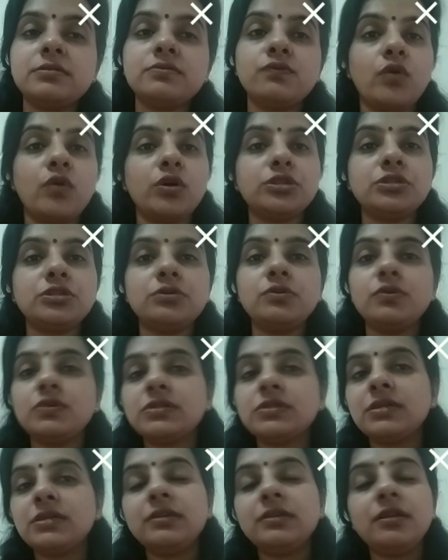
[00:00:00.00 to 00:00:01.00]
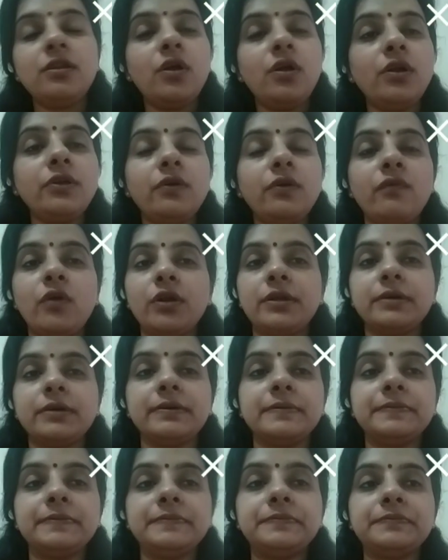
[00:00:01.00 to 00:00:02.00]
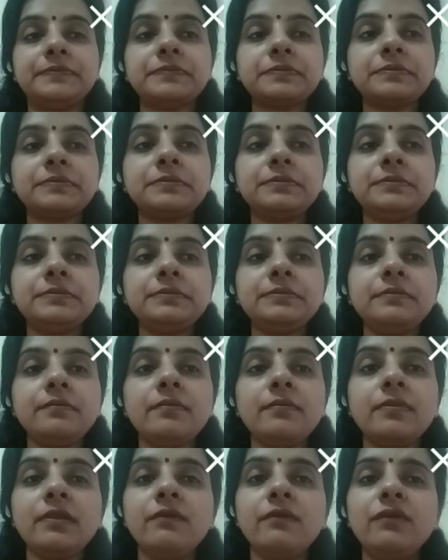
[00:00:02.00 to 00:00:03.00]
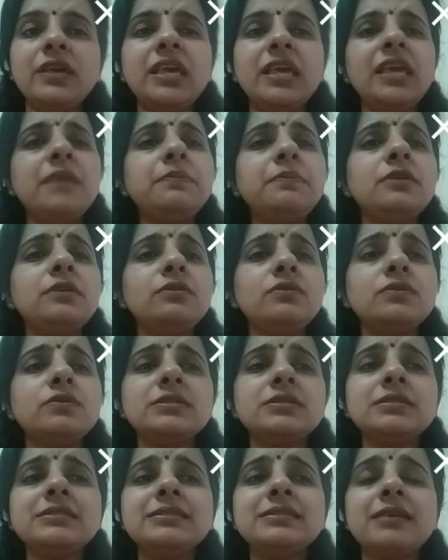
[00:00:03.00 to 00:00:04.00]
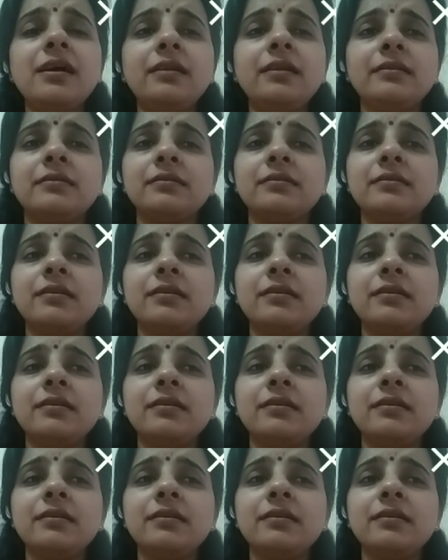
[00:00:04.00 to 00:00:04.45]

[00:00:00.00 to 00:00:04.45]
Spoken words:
washed clothes contain a lot of water. We keep the clothes in sun.